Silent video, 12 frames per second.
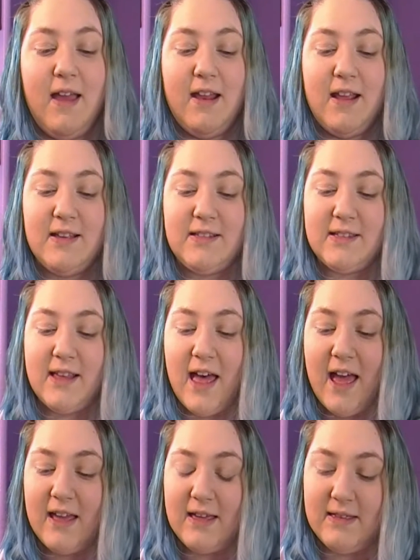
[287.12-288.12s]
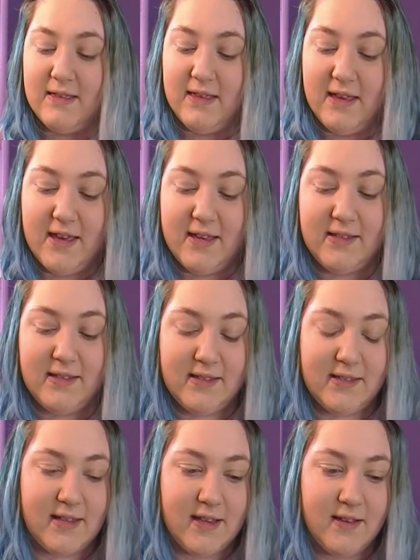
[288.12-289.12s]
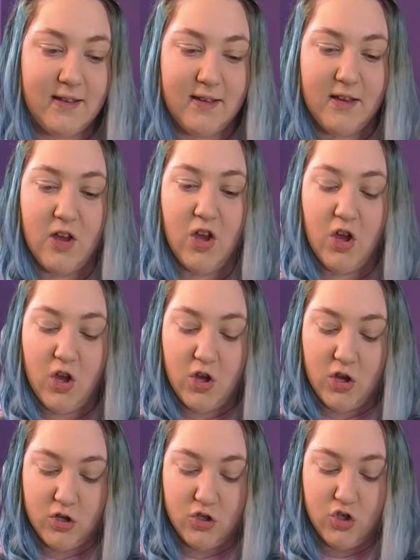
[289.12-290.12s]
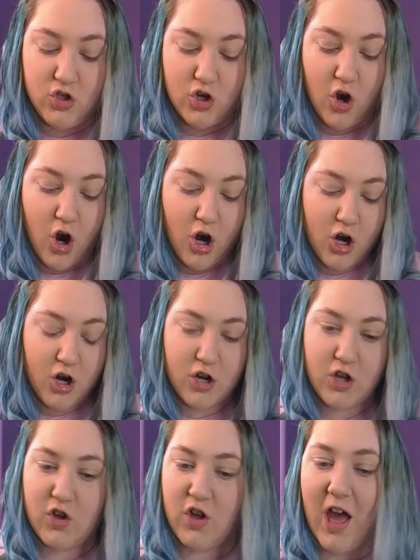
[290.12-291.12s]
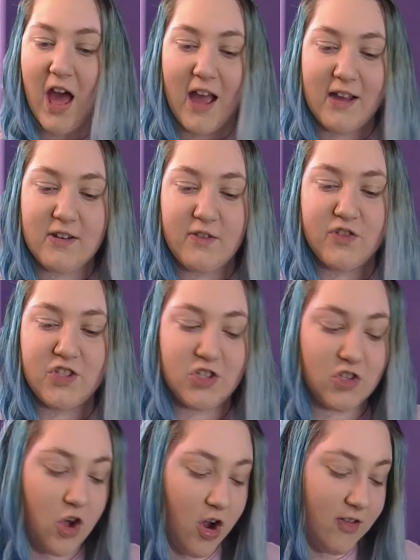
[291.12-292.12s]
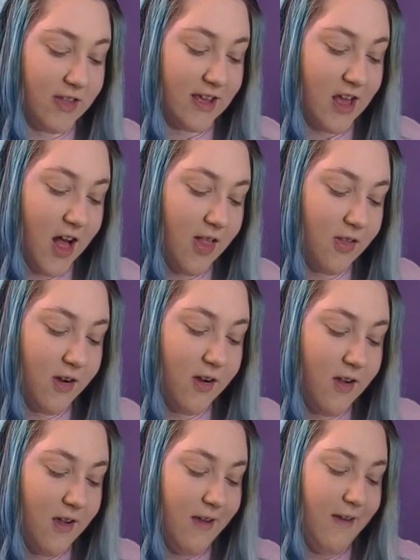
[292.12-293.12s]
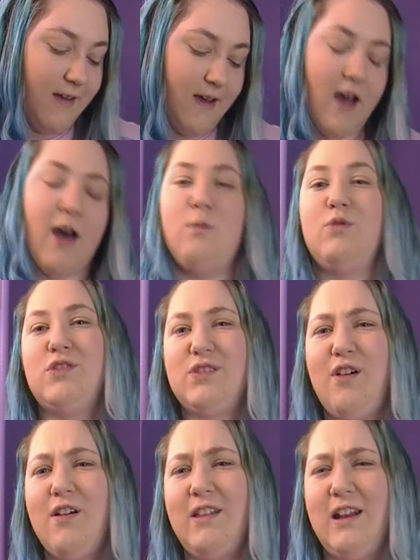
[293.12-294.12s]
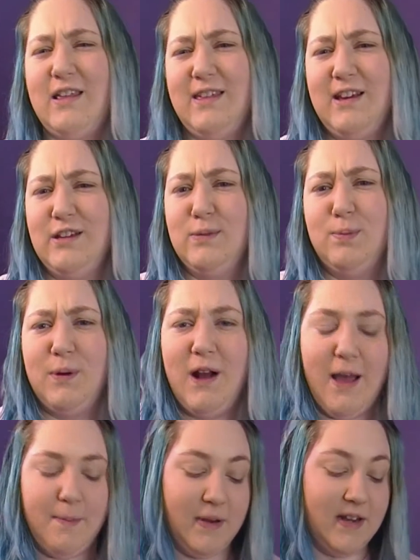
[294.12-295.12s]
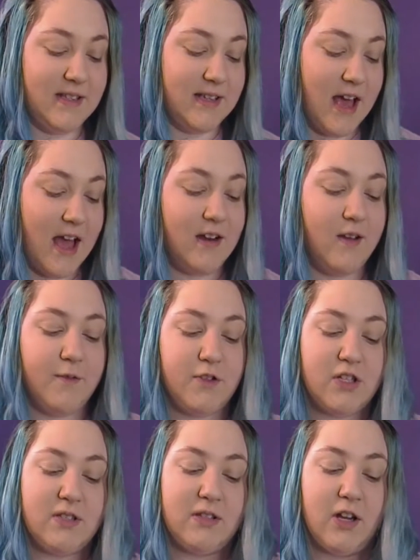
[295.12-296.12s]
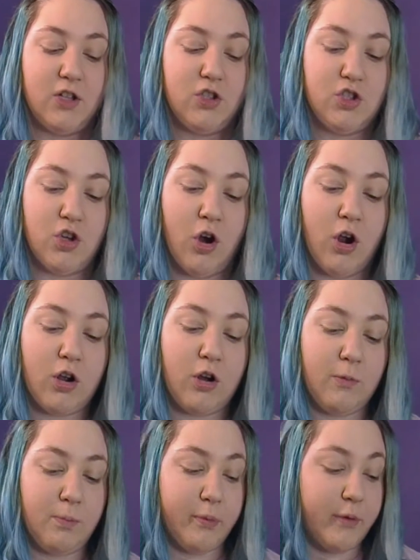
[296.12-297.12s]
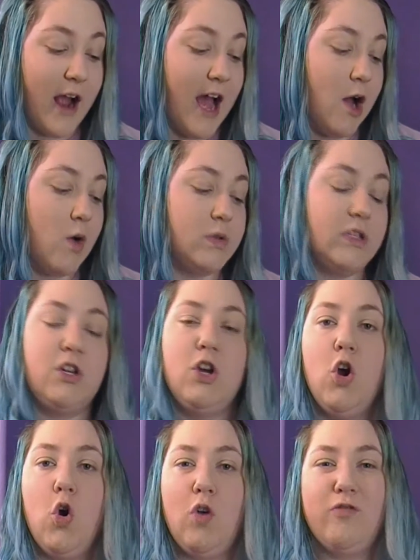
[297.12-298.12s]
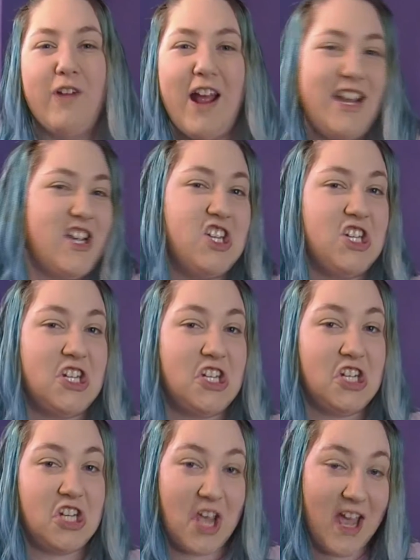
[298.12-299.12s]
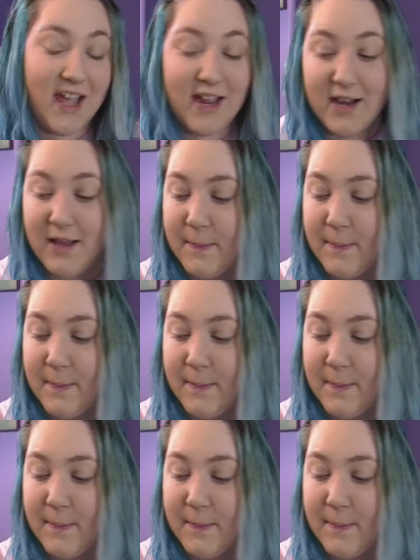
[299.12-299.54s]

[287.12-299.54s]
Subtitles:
And it's like this dark kind of scarlet color. Well, scarlet I think is bright, but it's kind of just a dark brown reddish shade.